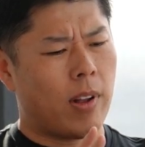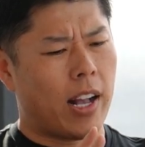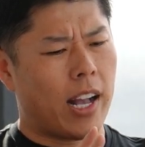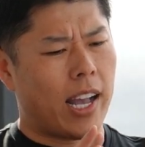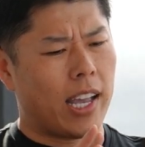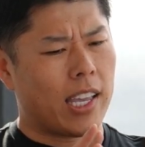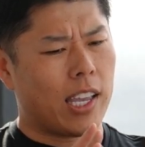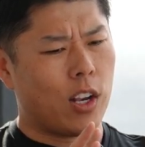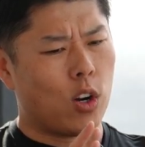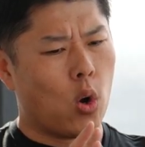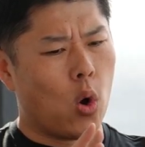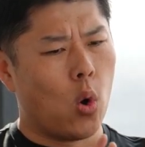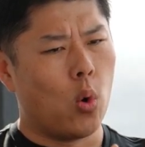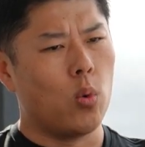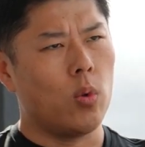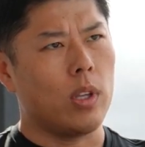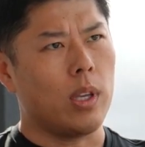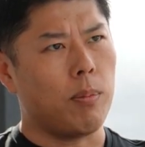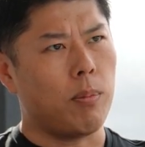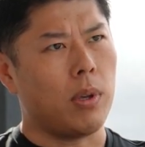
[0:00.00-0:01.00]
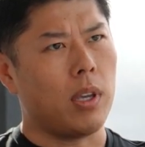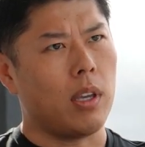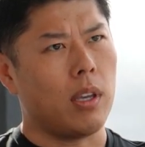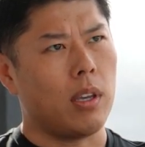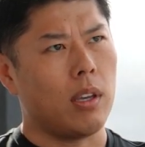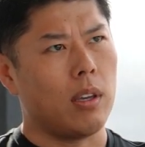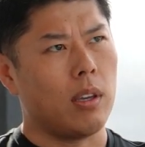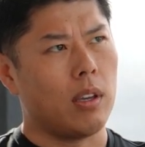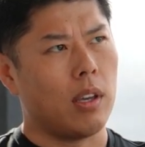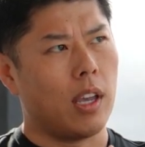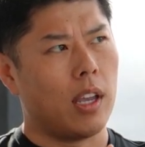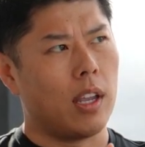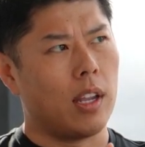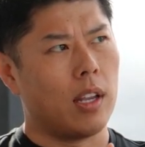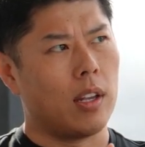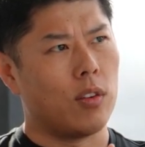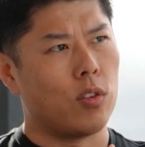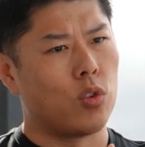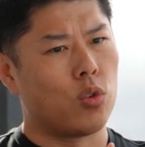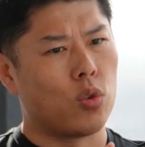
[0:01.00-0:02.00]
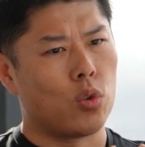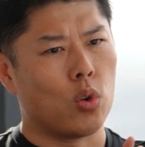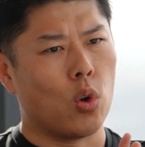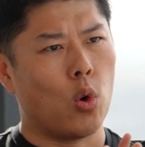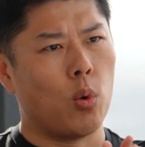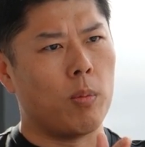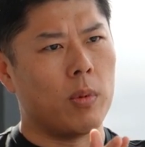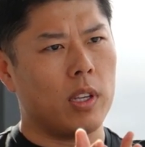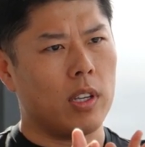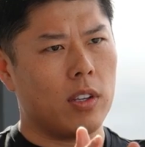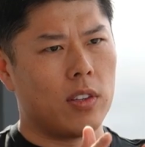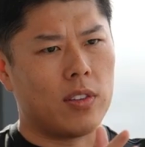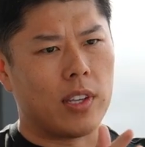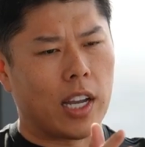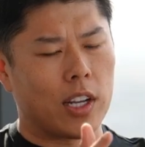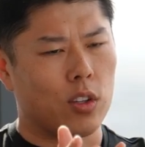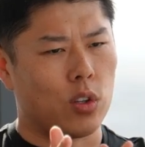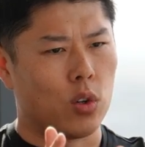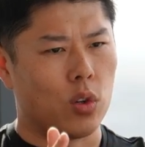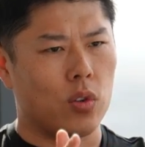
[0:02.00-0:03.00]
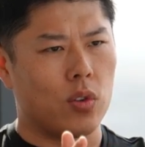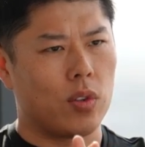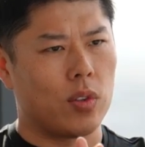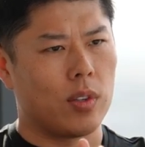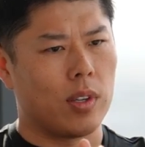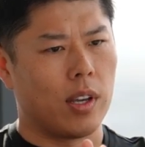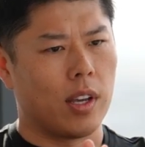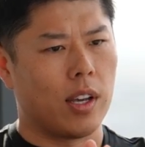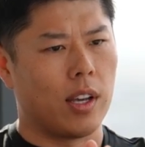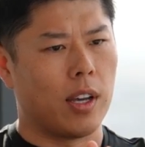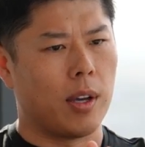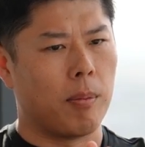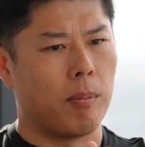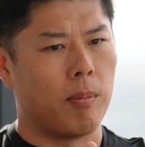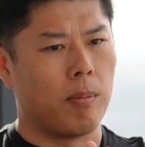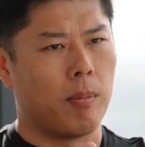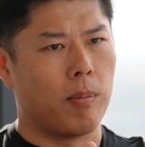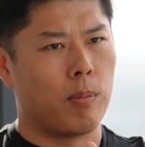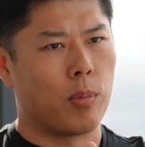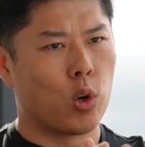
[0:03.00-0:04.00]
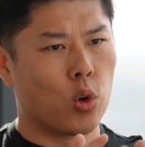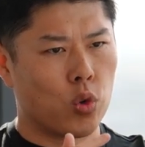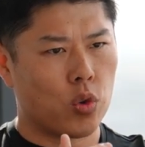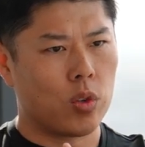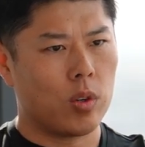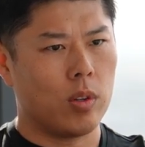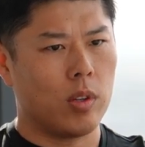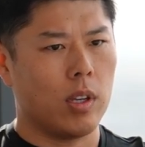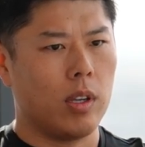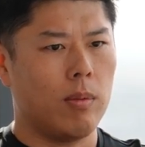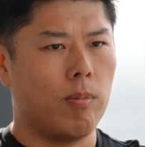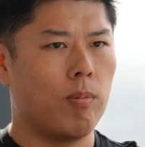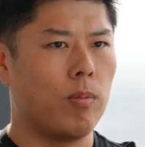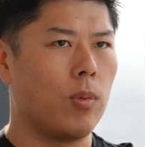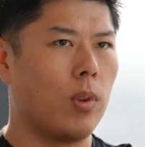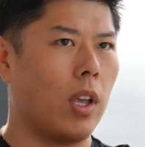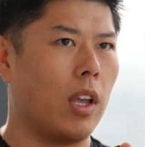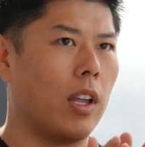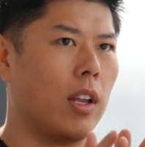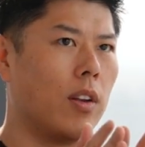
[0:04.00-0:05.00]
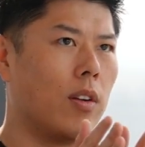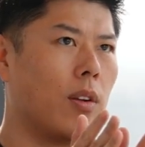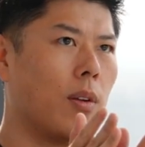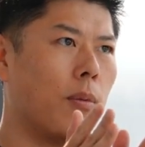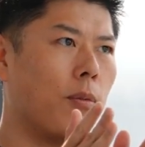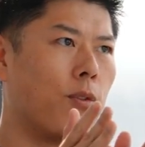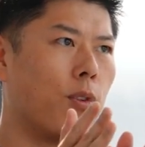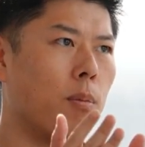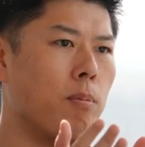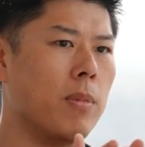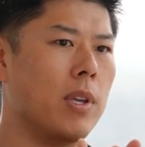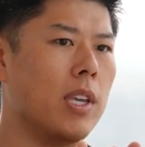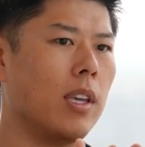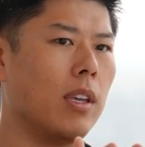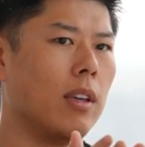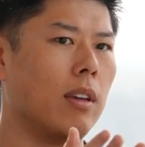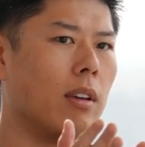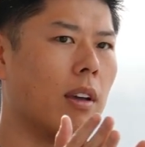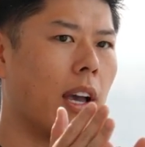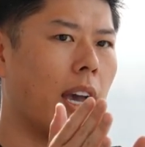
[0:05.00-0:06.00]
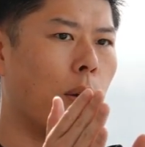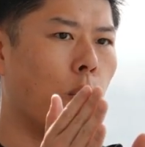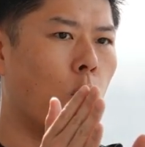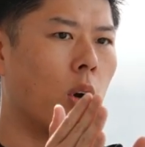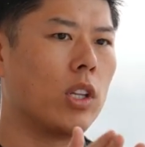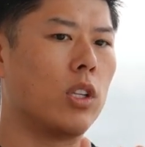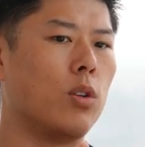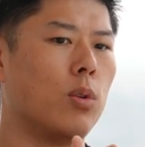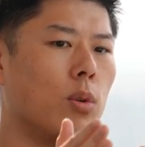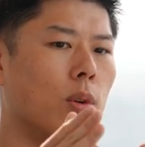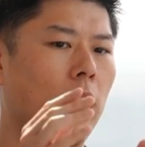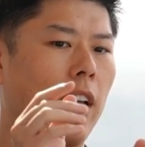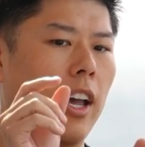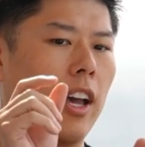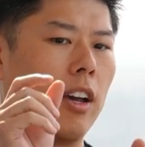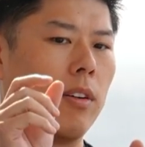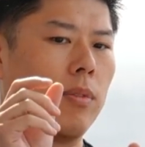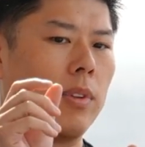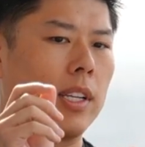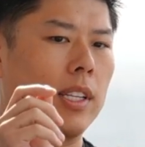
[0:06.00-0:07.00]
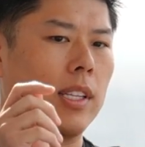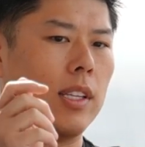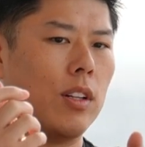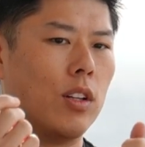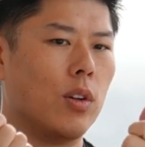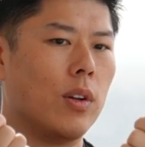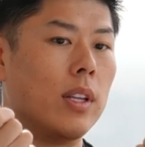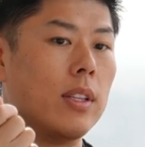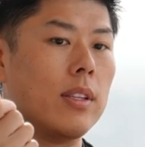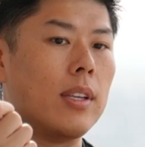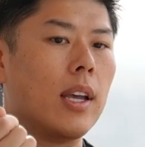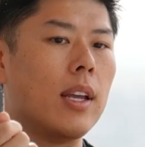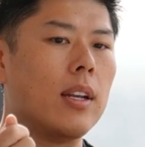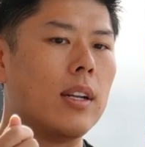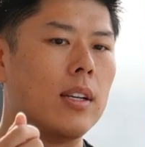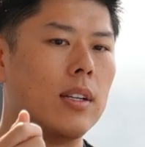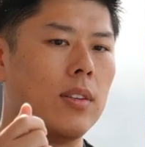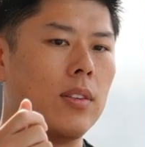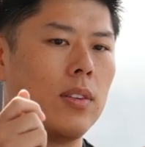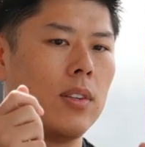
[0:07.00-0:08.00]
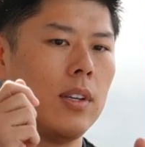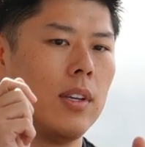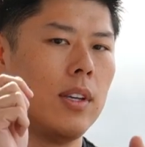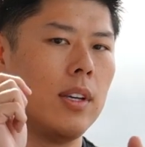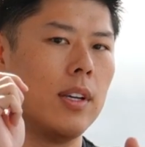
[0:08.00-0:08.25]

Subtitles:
I can only be in so many sectors personally, and for me, I want to have like the little antennas